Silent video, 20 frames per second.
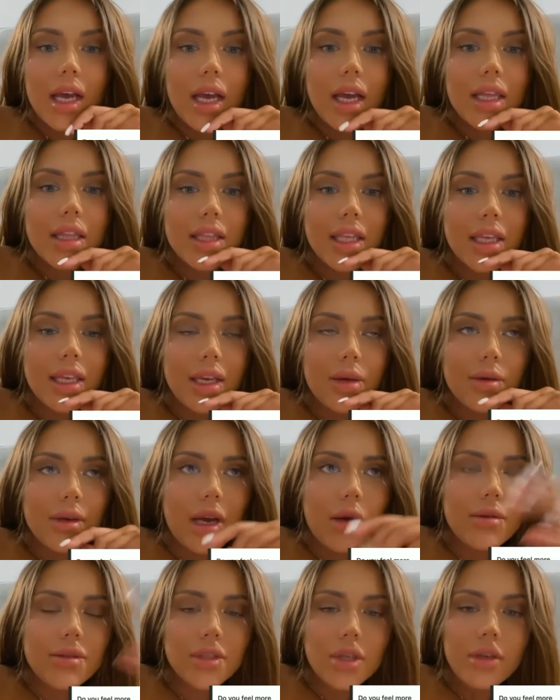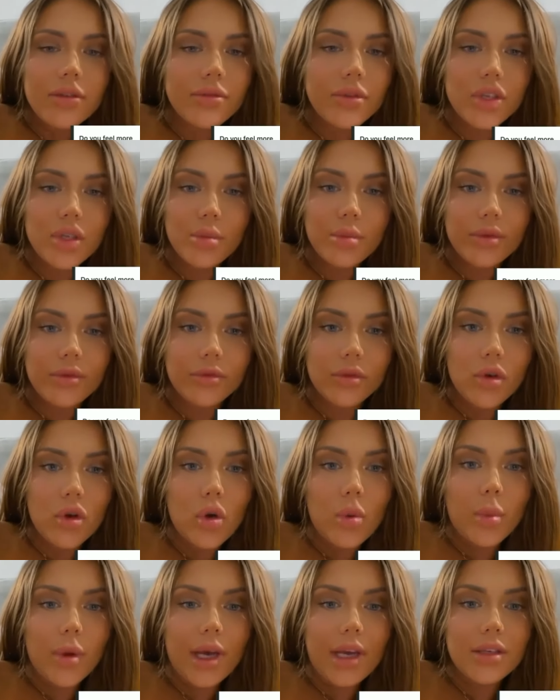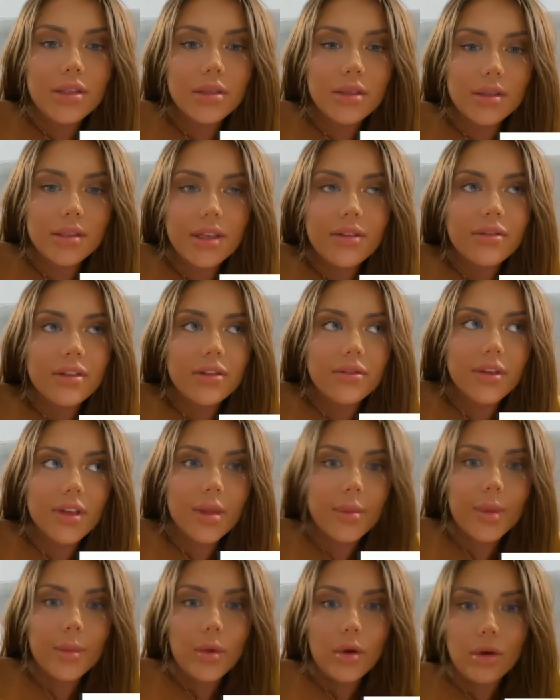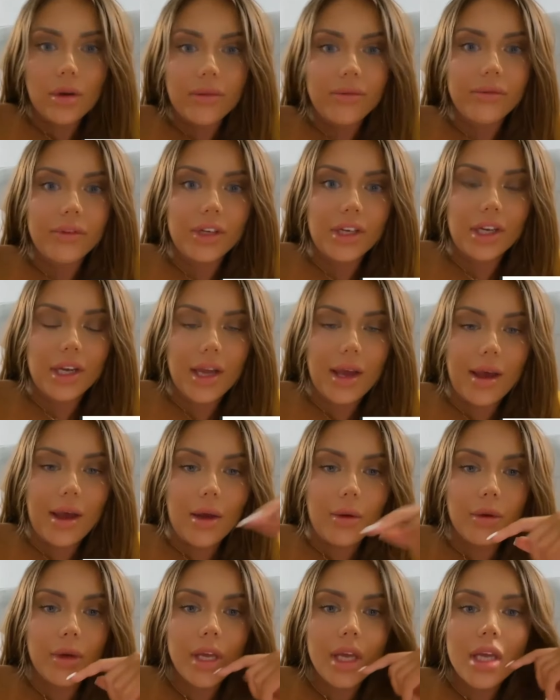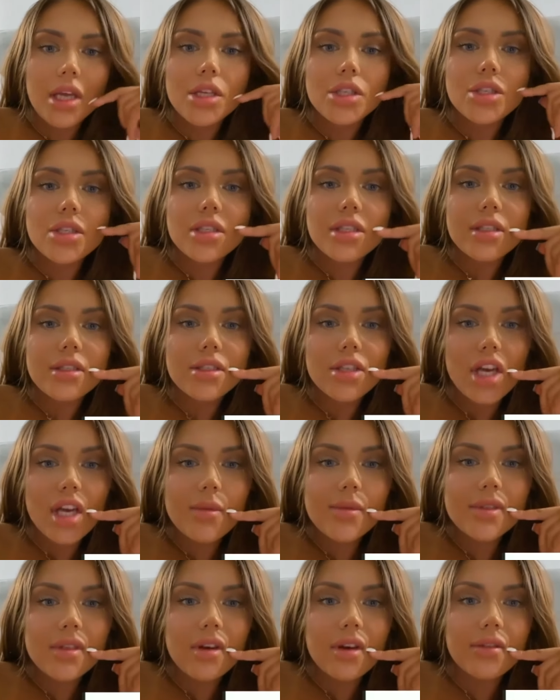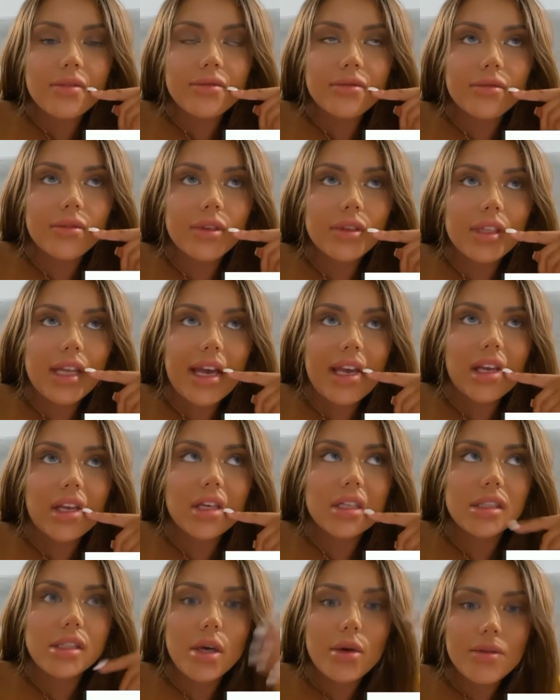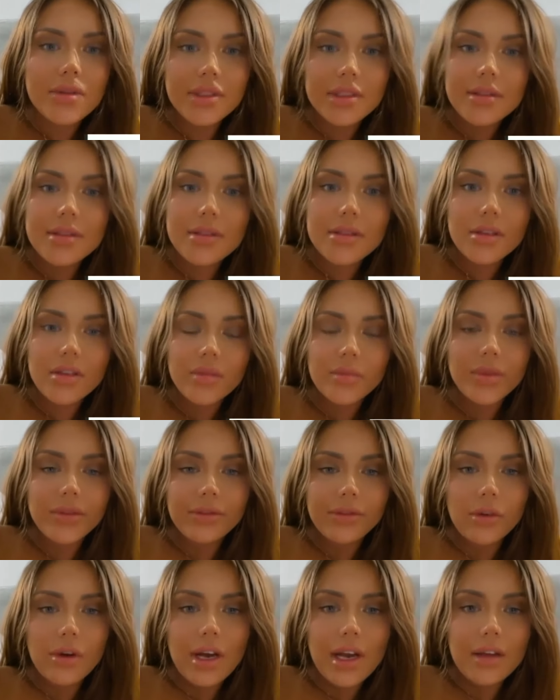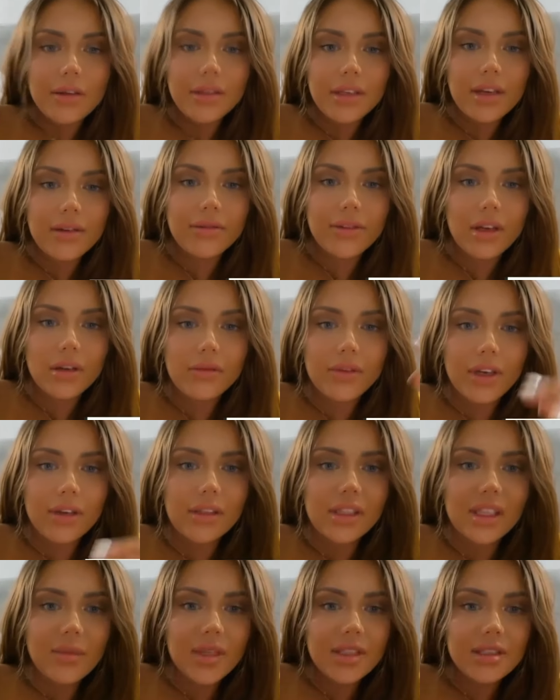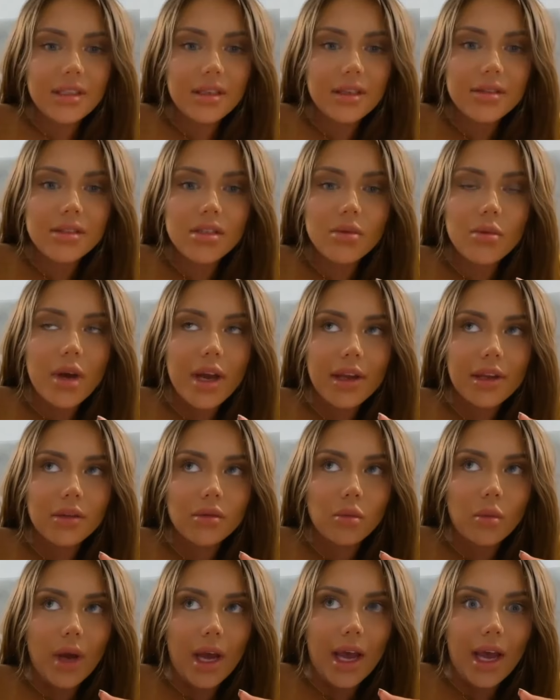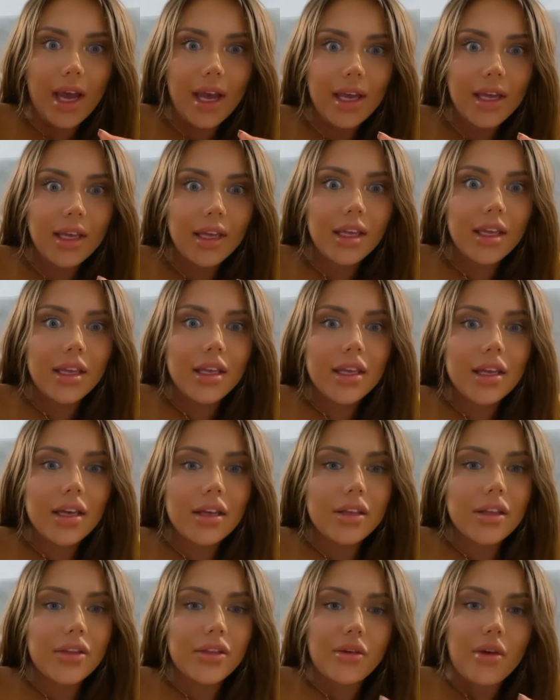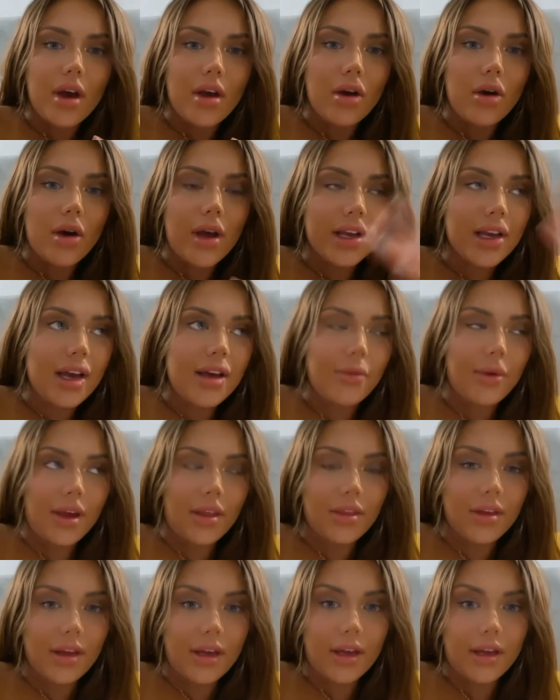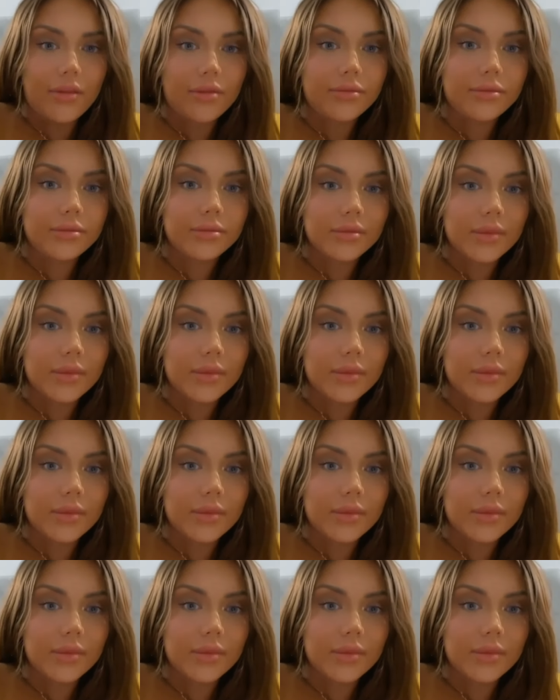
I think I, I was confident before, but I do, definitely feel a bit more confident now. Just in terms of like clothes and stuff, beforehand I felt very limited as to what I could wear. I thought, oh, I can't wear that.